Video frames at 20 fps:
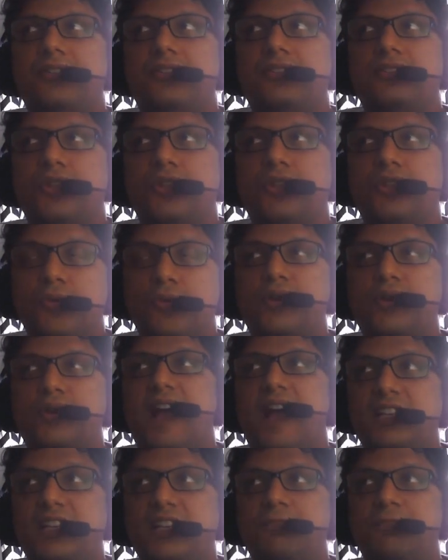don't
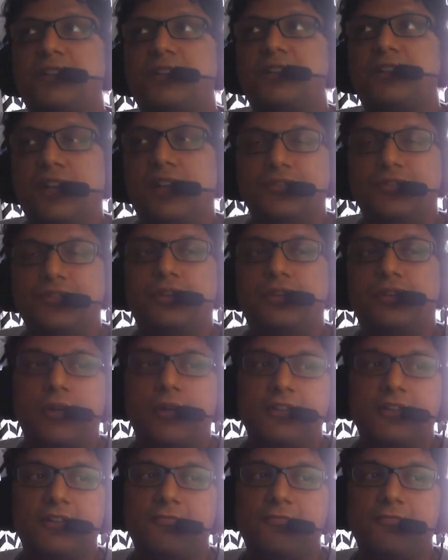ask me to give you a
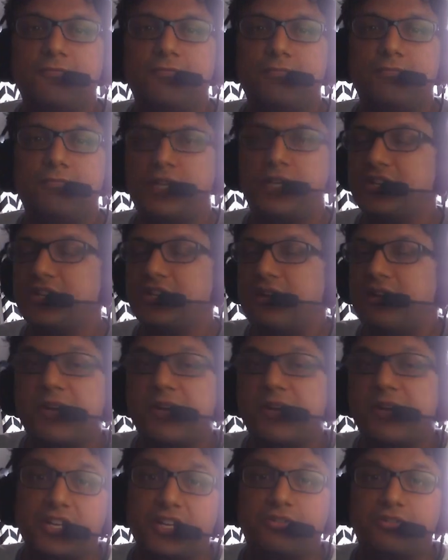grade because I'm a
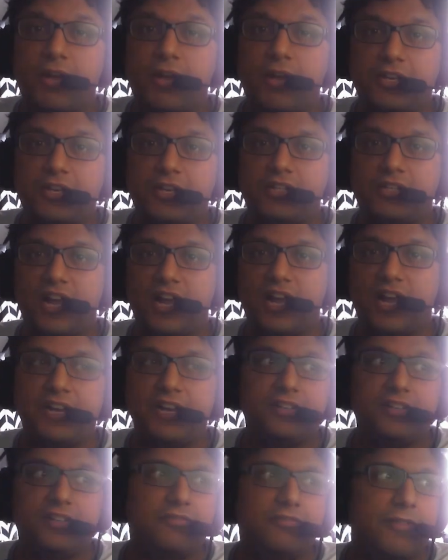nice guy,
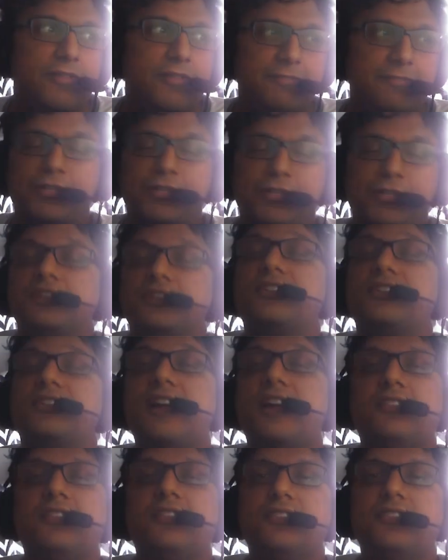right? Because
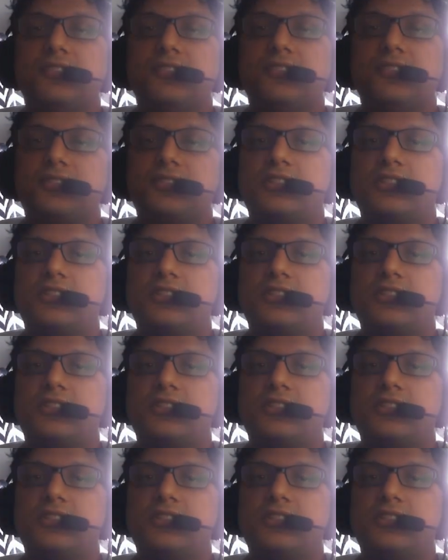that is